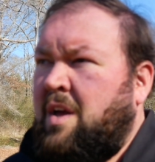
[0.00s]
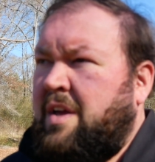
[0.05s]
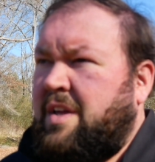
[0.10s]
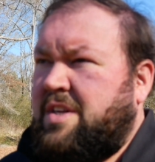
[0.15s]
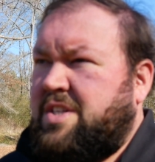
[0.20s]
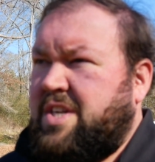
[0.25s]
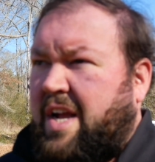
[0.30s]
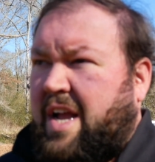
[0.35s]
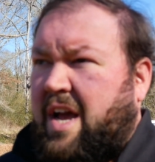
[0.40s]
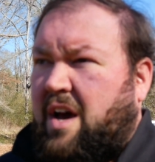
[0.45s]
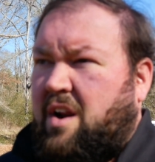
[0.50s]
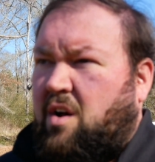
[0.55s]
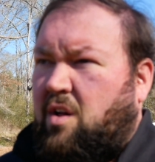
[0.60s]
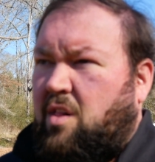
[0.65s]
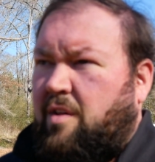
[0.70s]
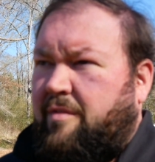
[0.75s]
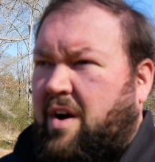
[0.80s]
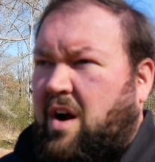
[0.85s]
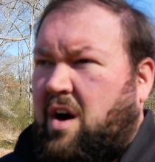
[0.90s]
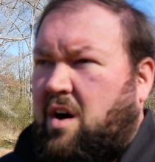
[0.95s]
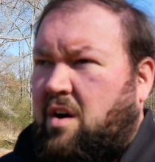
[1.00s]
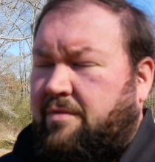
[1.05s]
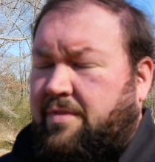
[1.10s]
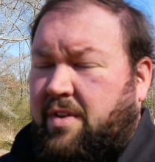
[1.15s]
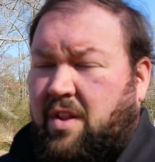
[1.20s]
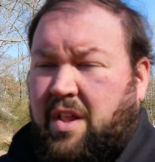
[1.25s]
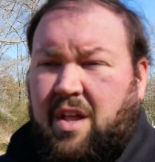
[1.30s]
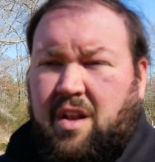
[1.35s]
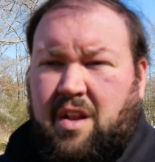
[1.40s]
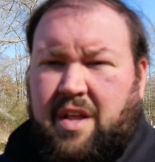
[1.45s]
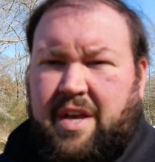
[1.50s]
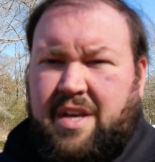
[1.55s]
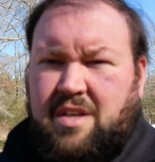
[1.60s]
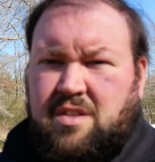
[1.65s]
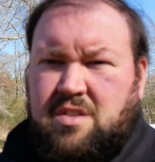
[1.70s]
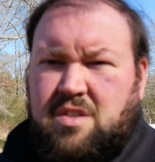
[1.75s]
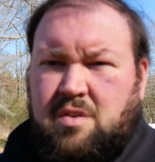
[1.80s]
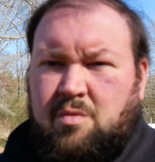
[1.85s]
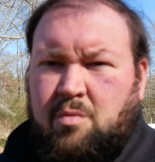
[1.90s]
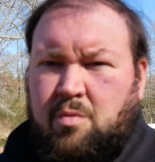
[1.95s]
And check out all of our affiliate
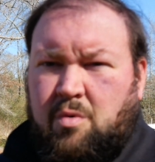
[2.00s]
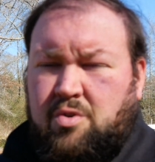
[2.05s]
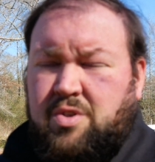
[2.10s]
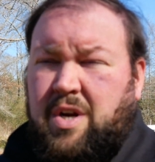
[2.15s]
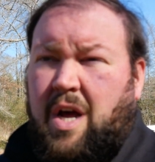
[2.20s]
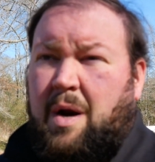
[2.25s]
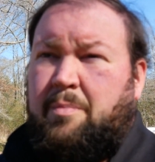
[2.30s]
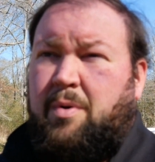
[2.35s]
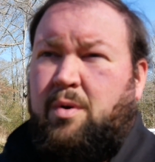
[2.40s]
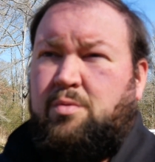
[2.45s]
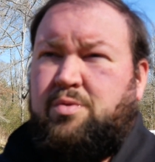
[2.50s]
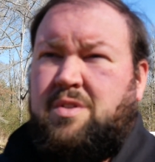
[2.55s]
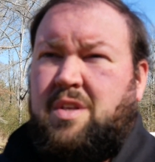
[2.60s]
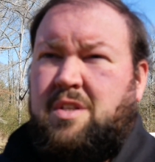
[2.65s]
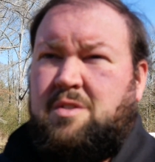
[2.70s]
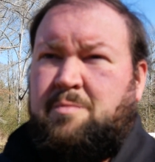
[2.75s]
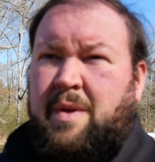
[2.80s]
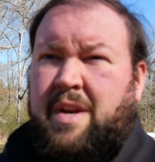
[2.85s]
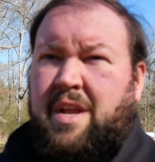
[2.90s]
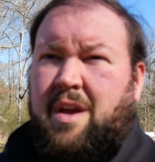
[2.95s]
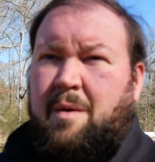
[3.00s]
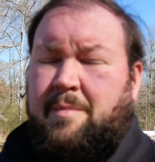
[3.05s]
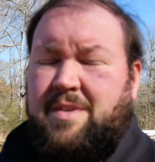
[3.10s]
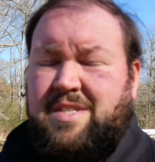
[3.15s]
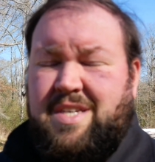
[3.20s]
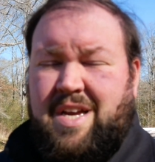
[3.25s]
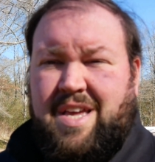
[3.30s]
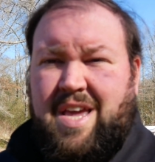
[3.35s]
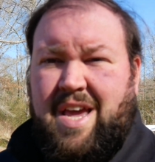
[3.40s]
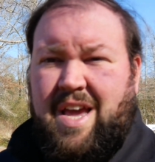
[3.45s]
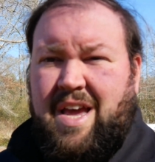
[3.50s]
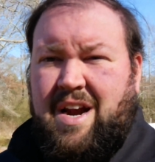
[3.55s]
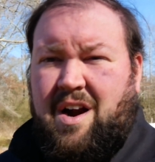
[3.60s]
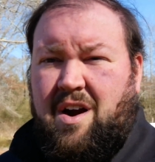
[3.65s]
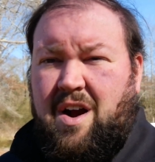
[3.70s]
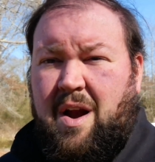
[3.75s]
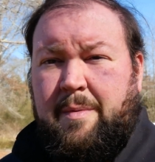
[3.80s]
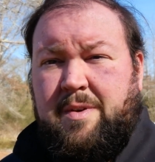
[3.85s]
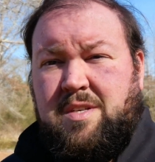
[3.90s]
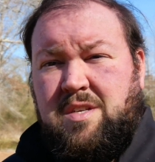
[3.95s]
links. We'll try to post as many of them as I can,
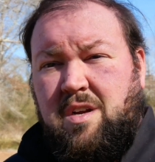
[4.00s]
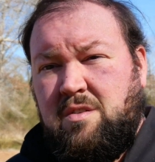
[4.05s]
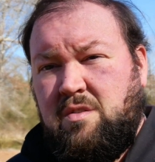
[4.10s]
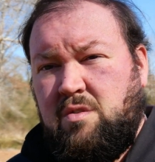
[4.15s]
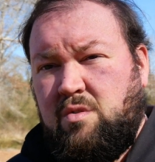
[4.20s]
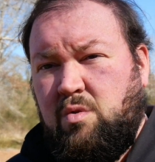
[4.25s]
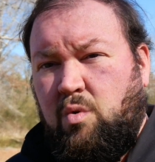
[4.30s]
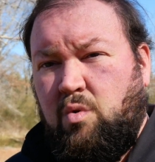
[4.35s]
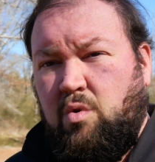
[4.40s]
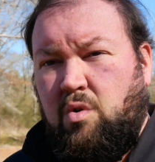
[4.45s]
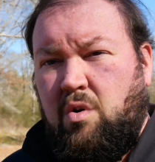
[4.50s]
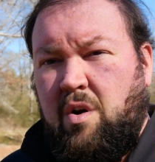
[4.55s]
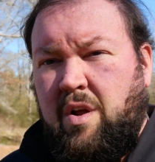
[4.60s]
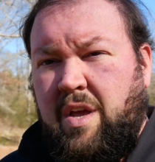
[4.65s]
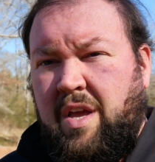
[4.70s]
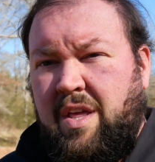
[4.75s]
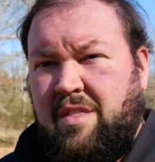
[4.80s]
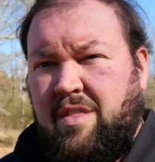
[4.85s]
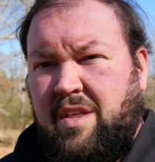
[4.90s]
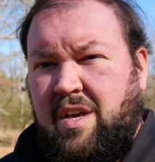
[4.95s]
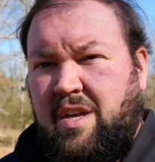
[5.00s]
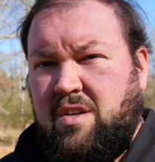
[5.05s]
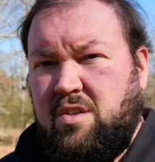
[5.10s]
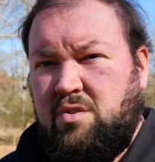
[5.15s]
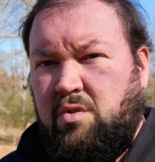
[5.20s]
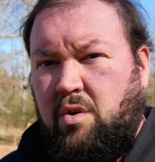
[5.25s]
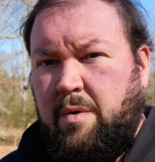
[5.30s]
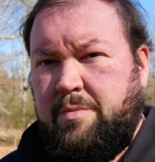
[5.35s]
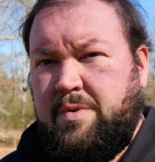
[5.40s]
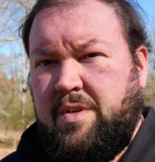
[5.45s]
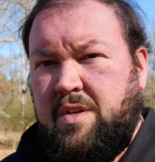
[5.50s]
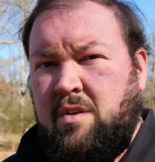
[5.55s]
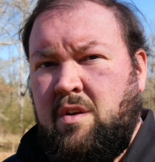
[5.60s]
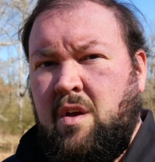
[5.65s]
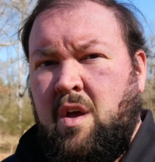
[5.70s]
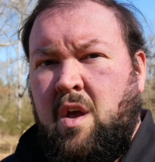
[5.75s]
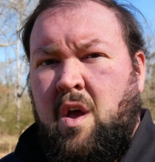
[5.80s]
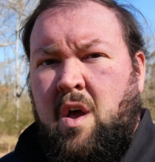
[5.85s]
our Amazon store, in the description.